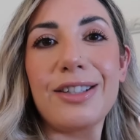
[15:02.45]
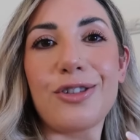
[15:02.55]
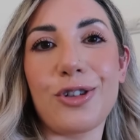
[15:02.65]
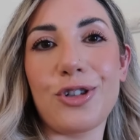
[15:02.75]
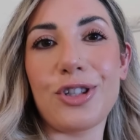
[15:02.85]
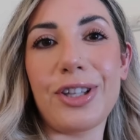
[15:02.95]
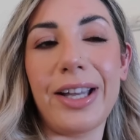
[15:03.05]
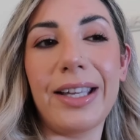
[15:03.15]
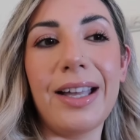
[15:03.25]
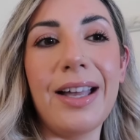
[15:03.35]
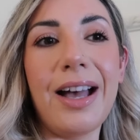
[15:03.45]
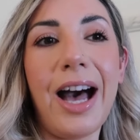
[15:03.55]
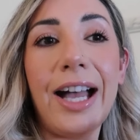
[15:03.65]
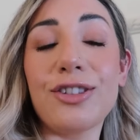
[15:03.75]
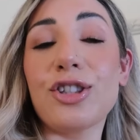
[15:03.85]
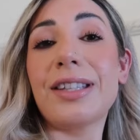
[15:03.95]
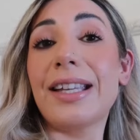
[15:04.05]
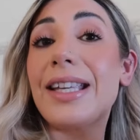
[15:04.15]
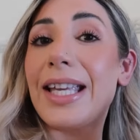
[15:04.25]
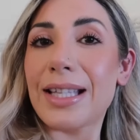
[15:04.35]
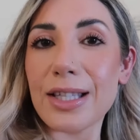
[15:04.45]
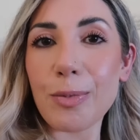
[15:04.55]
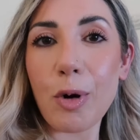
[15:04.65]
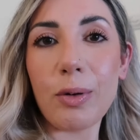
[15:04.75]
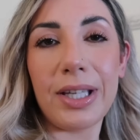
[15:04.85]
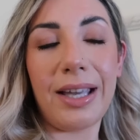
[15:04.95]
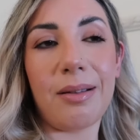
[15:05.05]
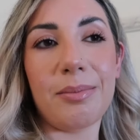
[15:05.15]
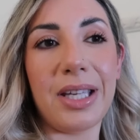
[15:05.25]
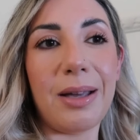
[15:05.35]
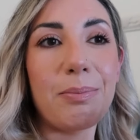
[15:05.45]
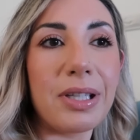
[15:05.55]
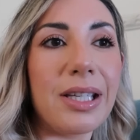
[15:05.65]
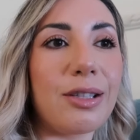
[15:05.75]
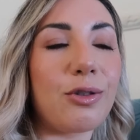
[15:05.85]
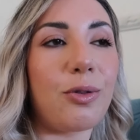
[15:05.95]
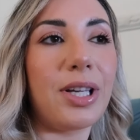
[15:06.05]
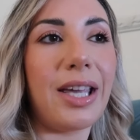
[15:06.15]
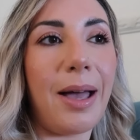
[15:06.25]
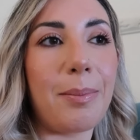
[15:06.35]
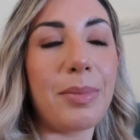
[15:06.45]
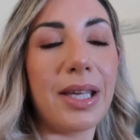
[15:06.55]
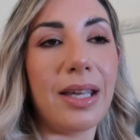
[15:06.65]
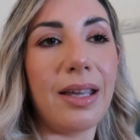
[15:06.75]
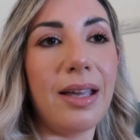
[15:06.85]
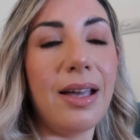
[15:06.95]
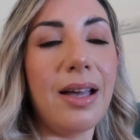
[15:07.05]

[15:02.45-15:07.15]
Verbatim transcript: These are just like, I take inspo. It can be a piece, or it can be